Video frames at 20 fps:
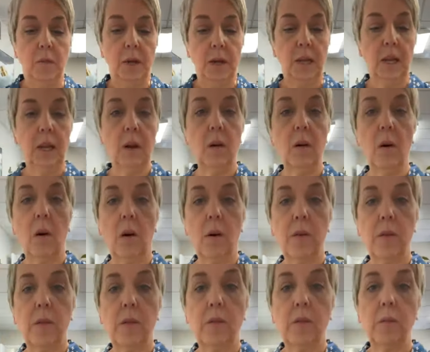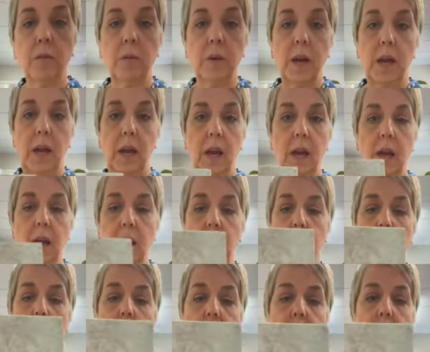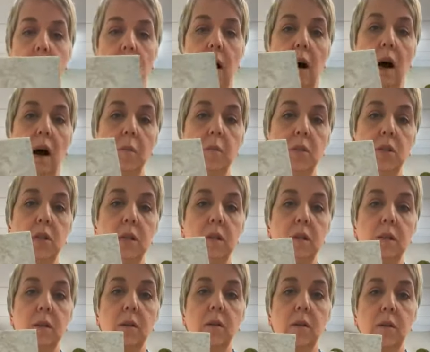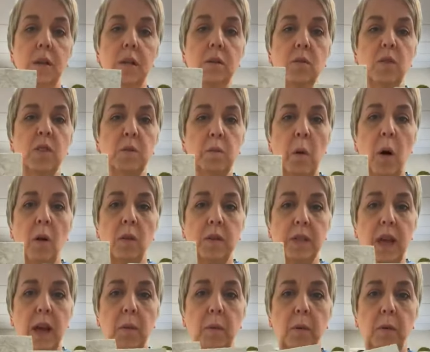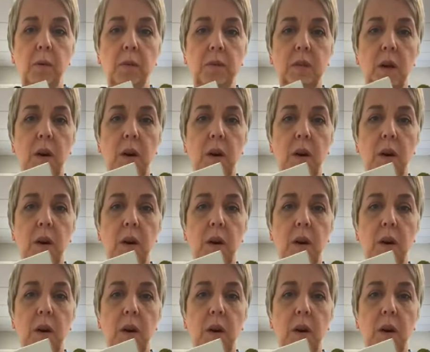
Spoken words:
But here are 3 options. These are small samples.